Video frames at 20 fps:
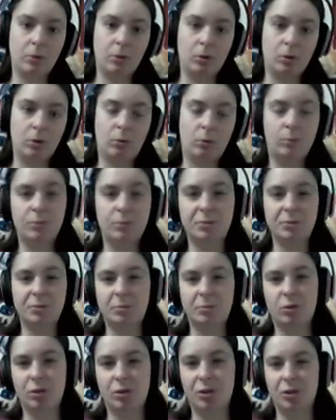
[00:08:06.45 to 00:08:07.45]
almost
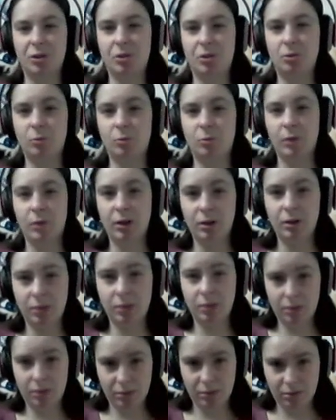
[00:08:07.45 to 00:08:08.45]
more human
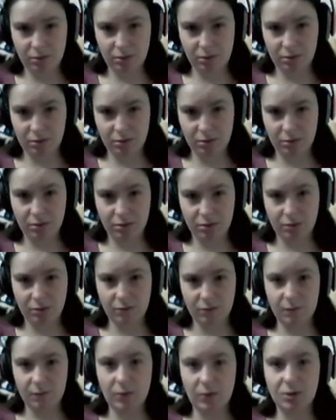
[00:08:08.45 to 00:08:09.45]

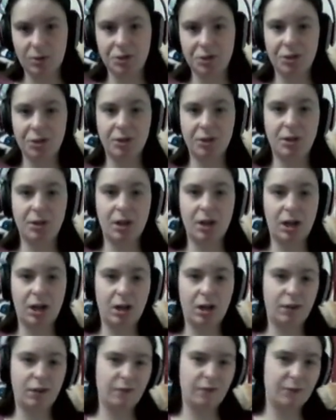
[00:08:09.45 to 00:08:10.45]
version
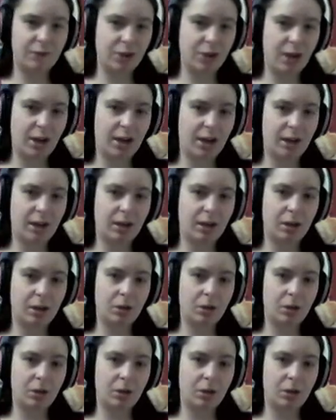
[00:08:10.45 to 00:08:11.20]
of Jack,